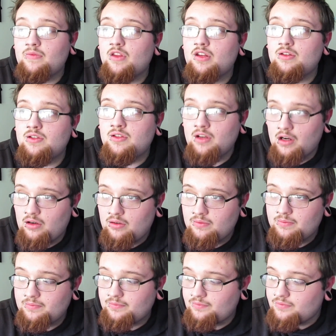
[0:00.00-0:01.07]
So,
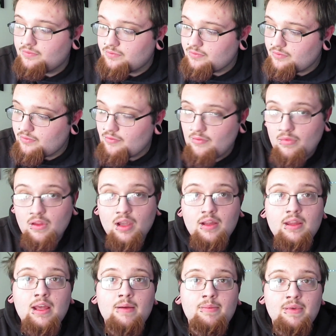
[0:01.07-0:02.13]

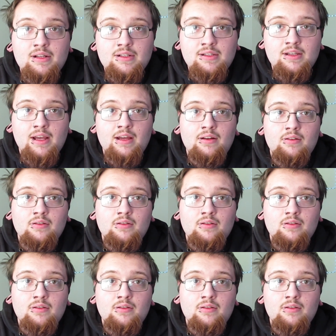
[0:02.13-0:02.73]
that being said,